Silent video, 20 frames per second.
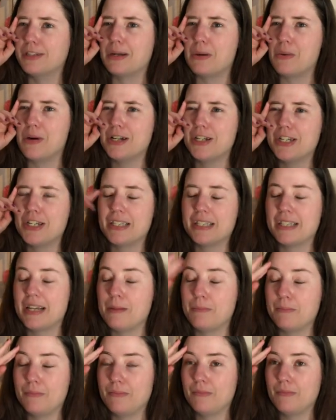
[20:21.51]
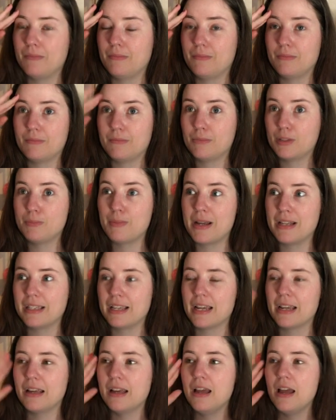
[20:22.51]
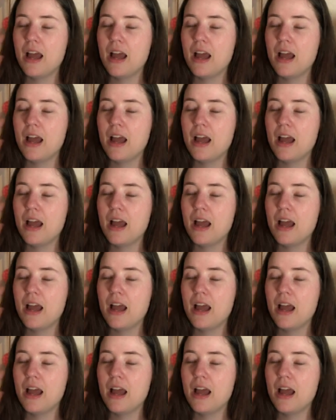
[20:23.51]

I watch because I'm spacing.